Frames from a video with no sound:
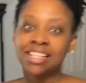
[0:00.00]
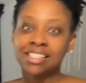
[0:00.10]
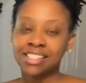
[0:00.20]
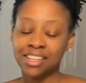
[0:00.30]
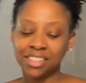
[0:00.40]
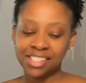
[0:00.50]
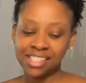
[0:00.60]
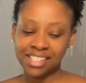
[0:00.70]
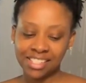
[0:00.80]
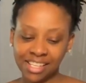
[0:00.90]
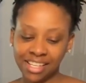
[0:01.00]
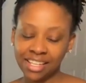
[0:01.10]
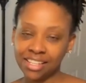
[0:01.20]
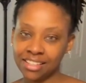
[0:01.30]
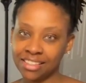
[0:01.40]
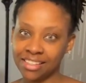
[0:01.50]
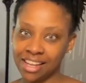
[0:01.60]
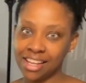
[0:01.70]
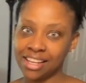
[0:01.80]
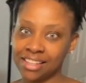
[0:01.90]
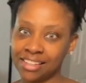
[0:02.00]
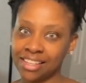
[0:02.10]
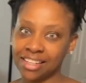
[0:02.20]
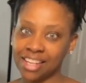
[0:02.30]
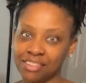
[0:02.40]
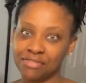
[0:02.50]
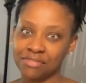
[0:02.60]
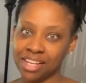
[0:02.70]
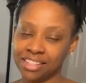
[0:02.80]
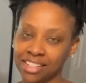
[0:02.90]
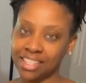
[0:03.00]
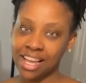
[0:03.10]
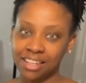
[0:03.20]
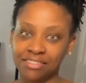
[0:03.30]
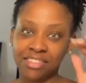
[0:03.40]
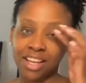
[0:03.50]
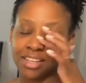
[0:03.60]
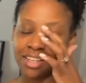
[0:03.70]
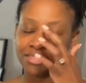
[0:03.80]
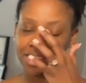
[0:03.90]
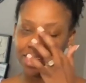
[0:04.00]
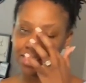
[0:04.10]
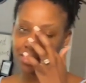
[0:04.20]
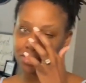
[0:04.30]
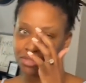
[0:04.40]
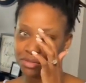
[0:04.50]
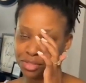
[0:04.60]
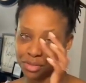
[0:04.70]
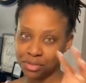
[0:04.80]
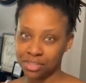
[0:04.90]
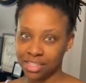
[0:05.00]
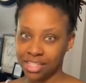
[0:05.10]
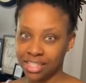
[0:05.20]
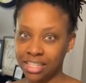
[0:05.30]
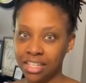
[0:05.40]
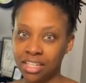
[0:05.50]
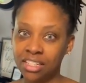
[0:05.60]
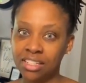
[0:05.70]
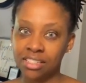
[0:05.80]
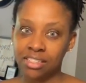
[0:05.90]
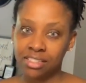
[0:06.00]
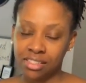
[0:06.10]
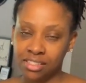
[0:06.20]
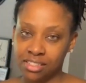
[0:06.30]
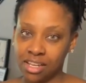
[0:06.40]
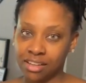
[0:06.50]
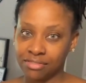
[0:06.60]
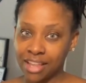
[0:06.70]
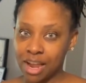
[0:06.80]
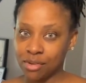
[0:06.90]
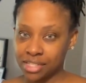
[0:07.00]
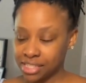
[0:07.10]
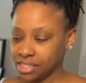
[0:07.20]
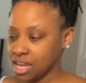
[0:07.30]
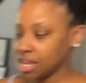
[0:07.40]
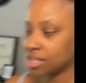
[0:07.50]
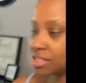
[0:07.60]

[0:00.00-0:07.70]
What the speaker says: So this is the day that I finally got enough guts to do the duck flour detox.